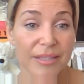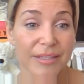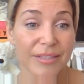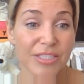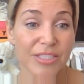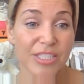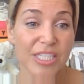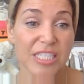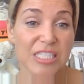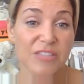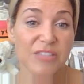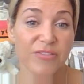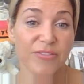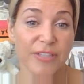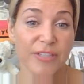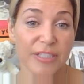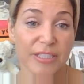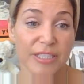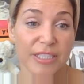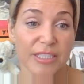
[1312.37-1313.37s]
They're just
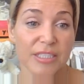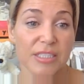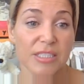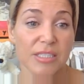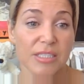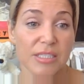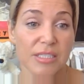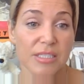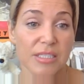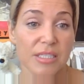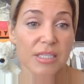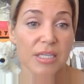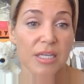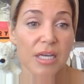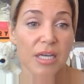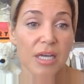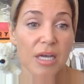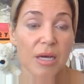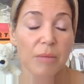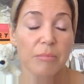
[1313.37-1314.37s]
feelings.
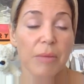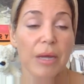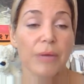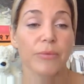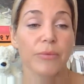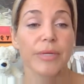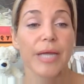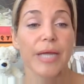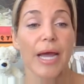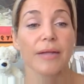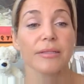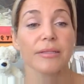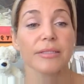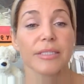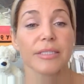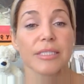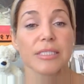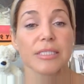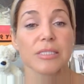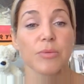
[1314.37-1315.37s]
My
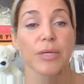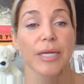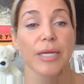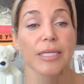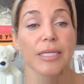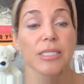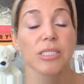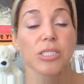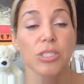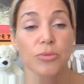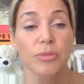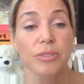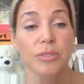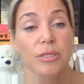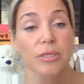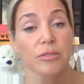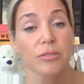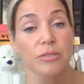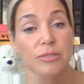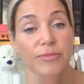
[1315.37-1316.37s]
reality is what I do
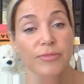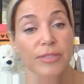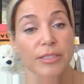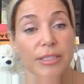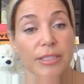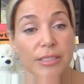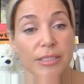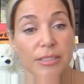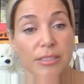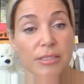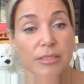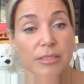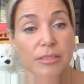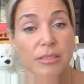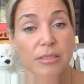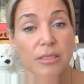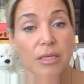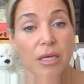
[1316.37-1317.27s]
with those feelings.